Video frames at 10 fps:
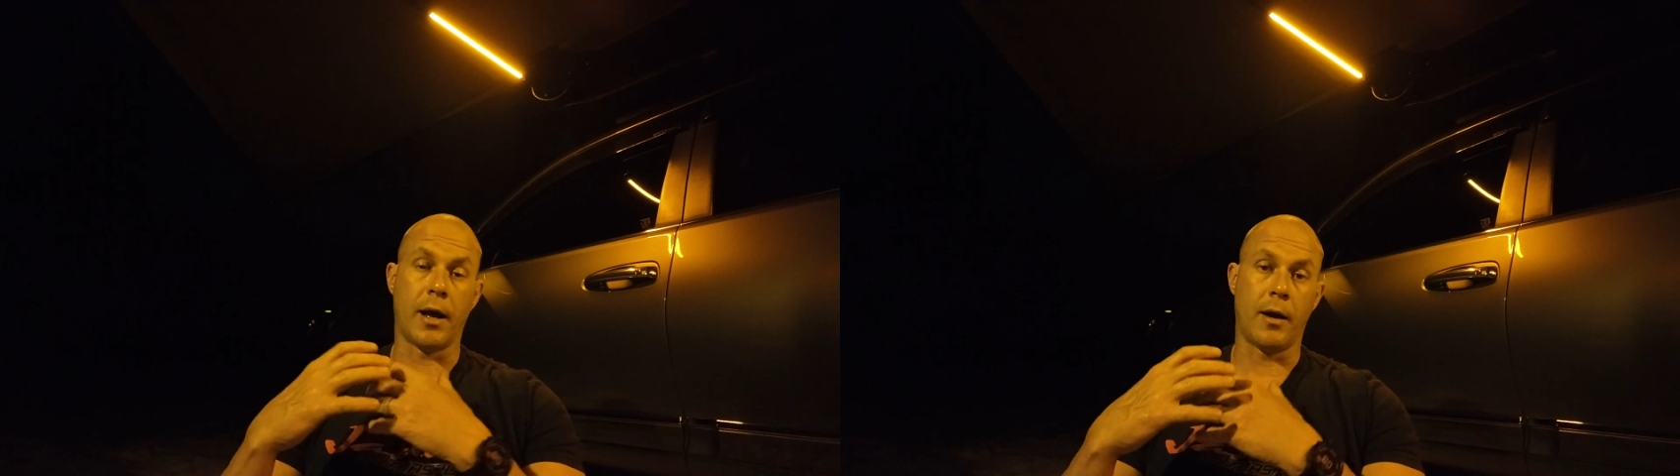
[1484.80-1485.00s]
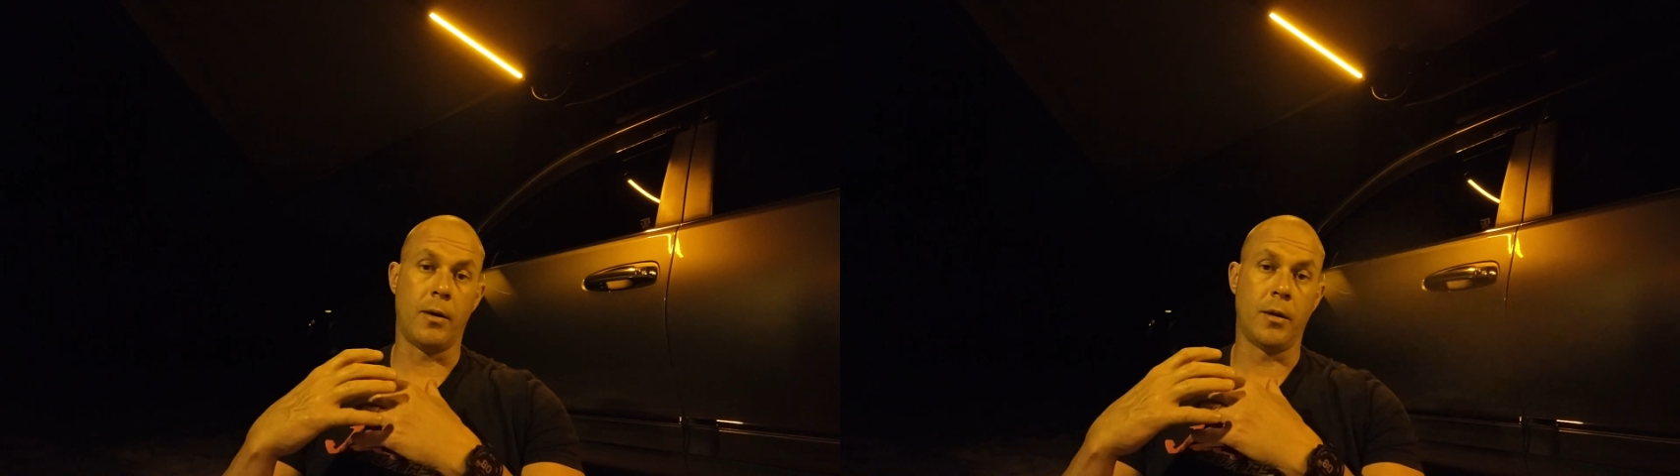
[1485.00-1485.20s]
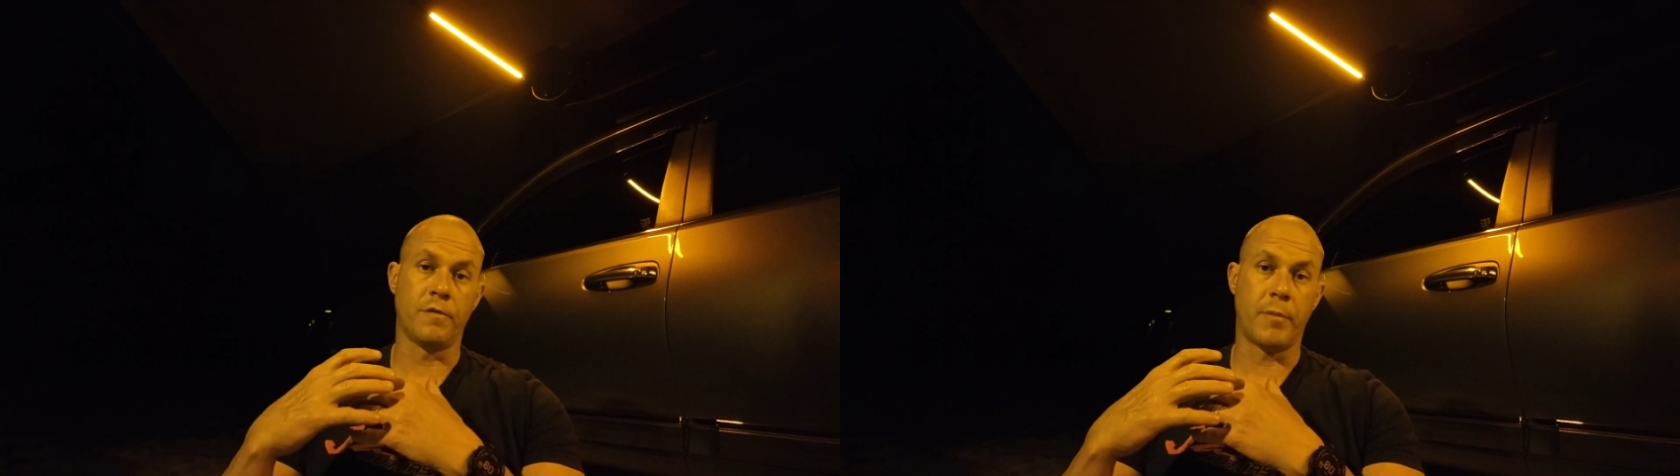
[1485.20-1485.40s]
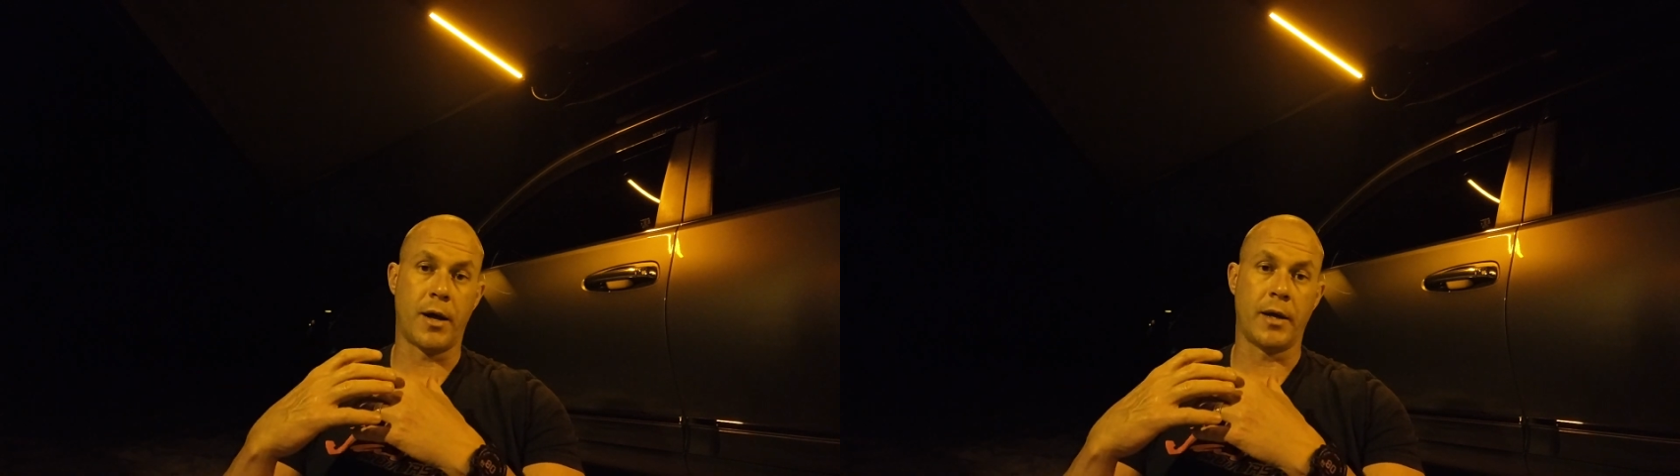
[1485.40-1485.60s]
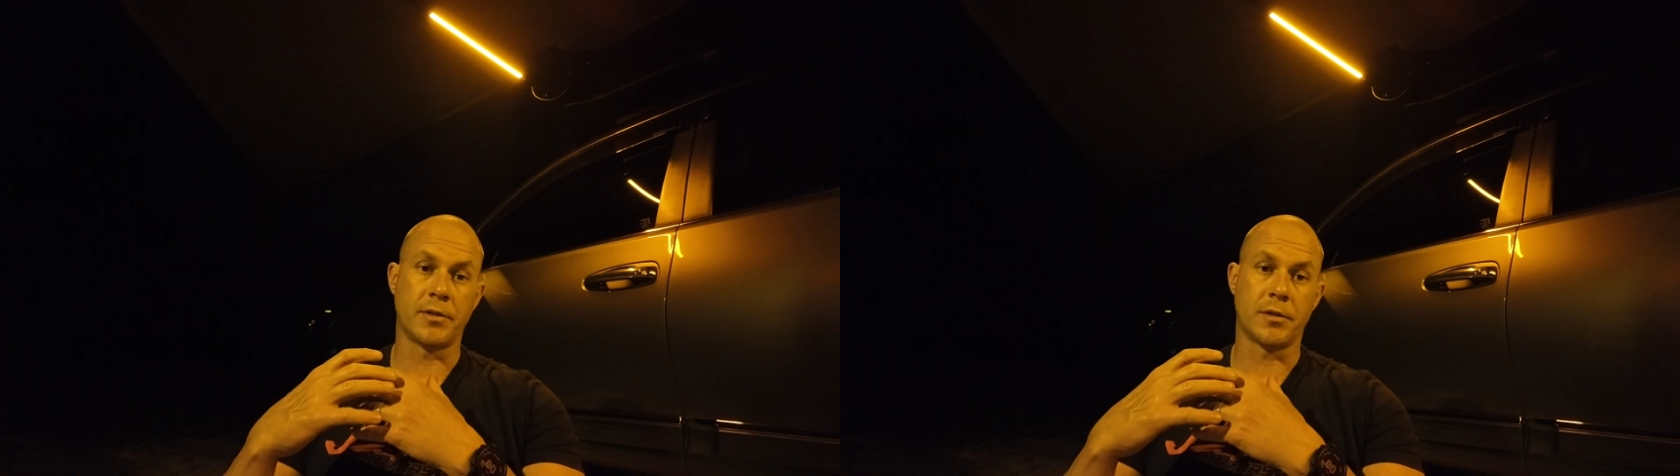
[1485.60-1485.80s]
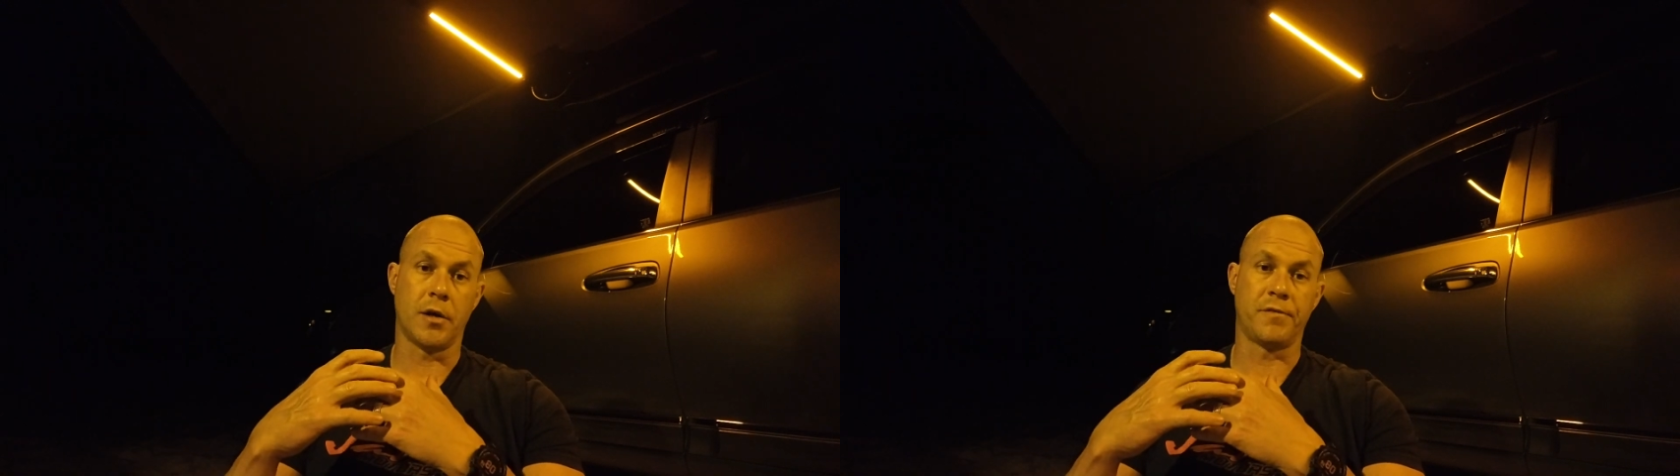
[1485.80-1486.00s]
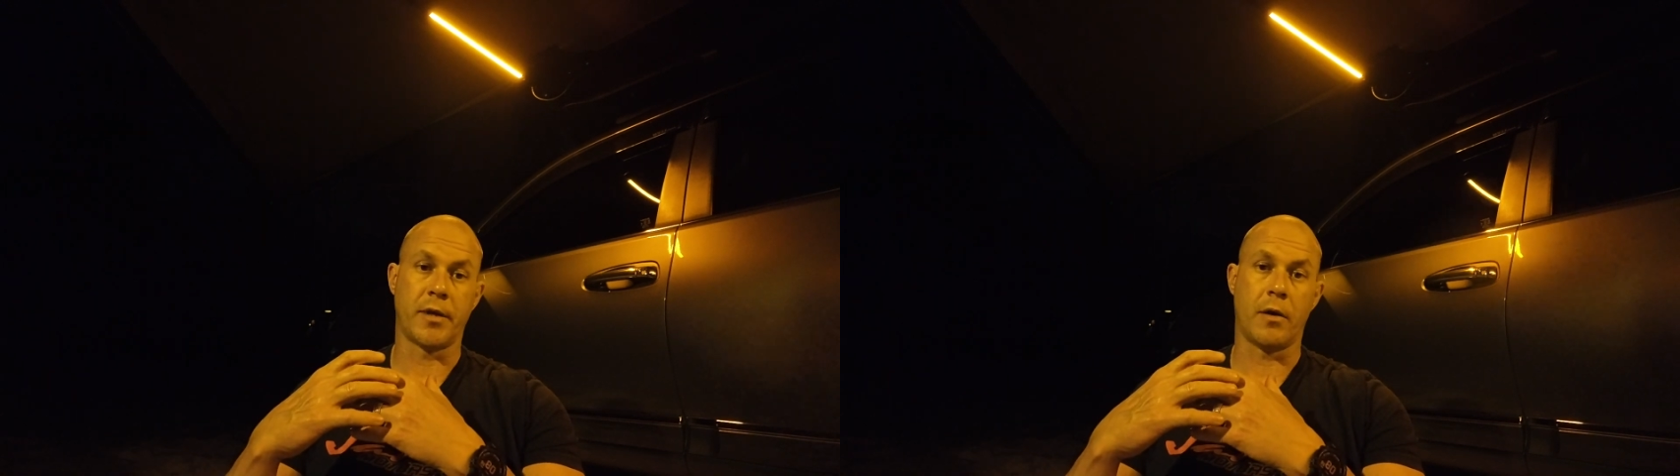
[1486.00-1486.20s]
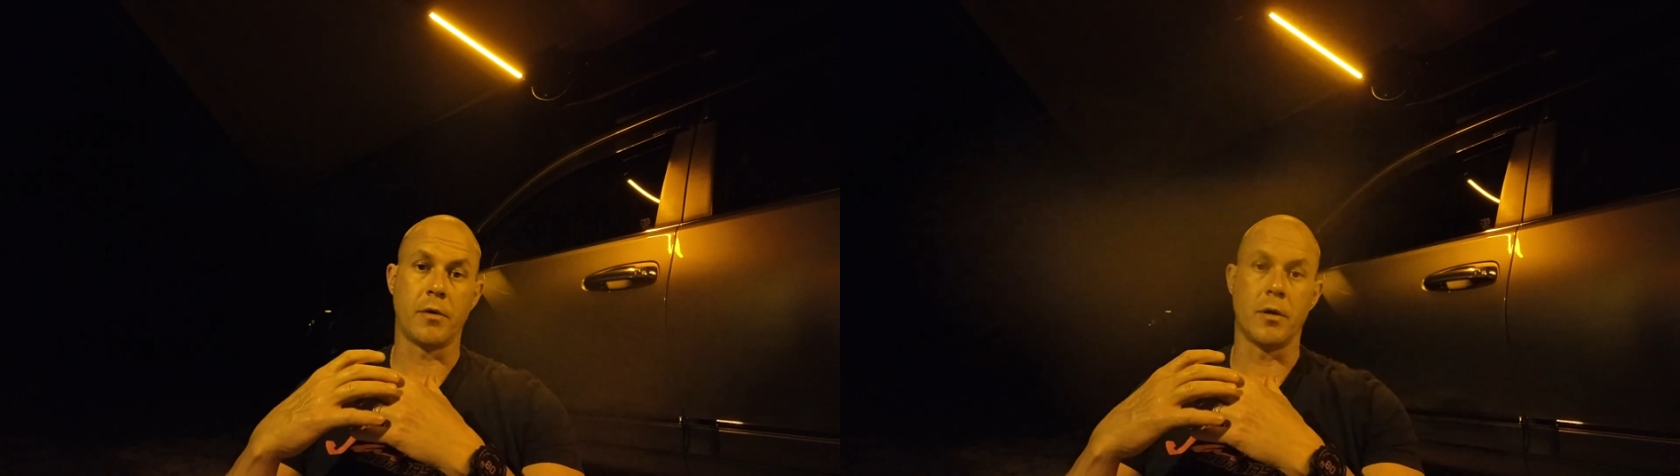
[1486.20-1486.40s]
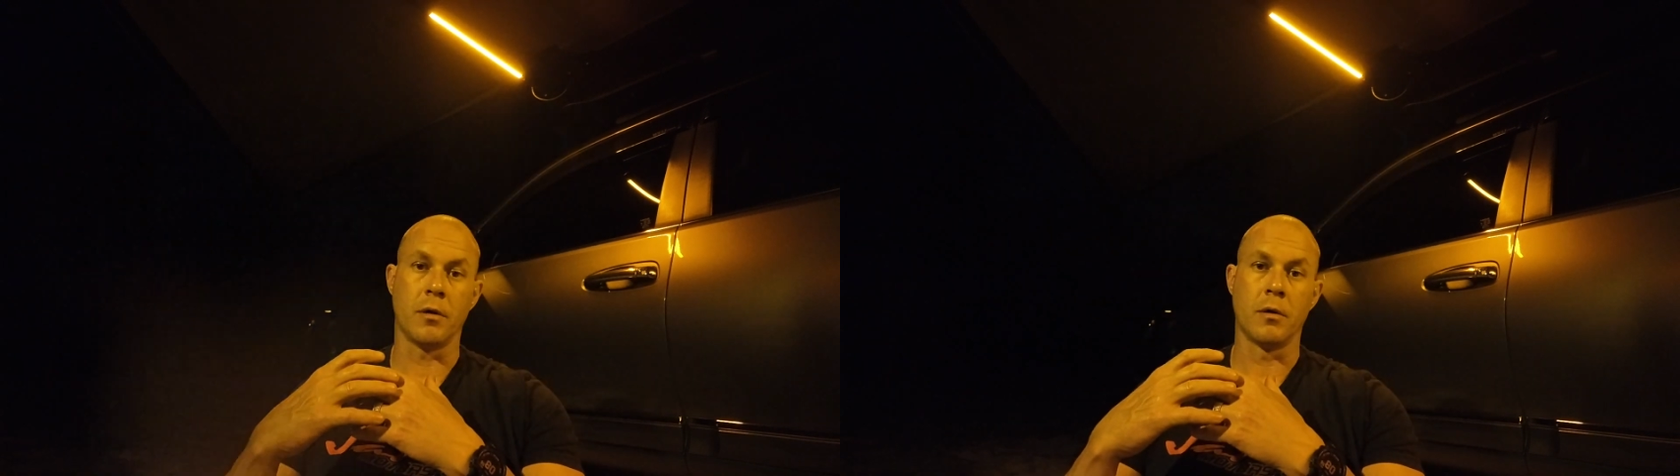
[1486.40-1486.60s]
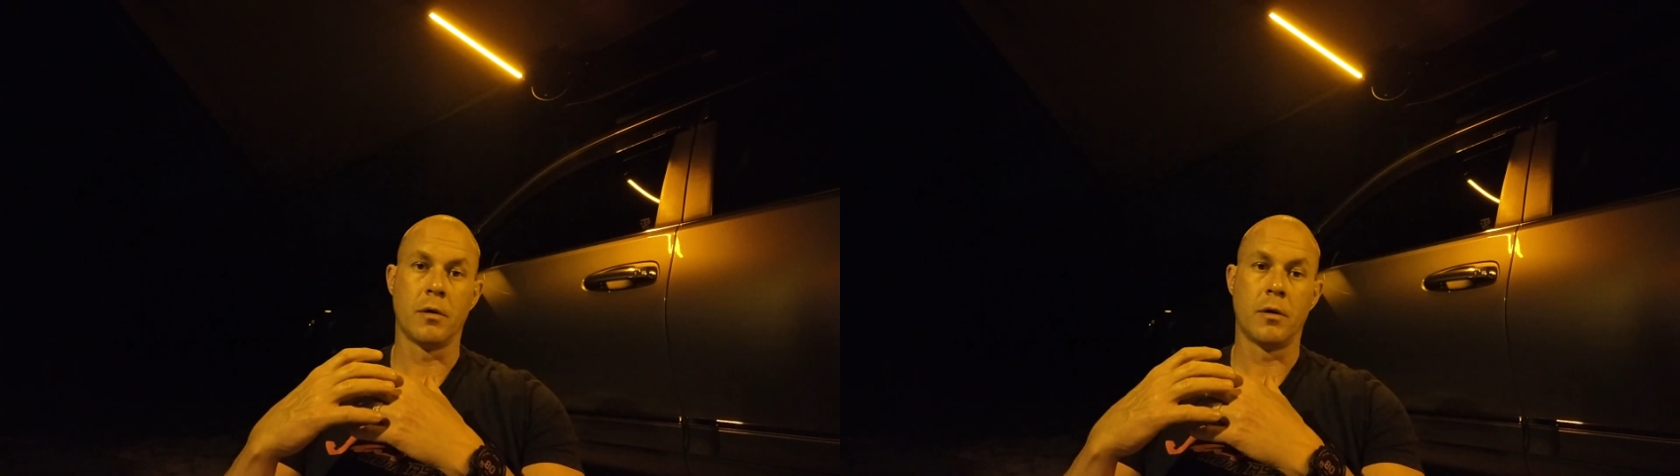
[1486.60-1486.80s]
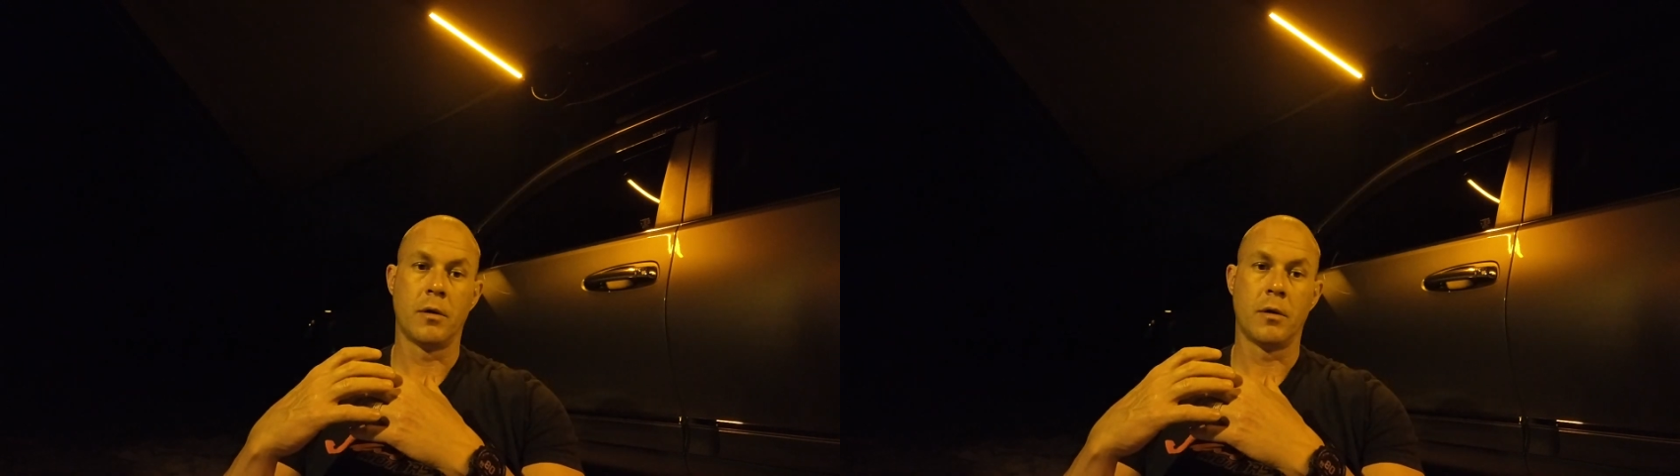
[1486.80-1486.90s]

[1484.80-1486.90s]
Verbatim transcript: all of my stuff down here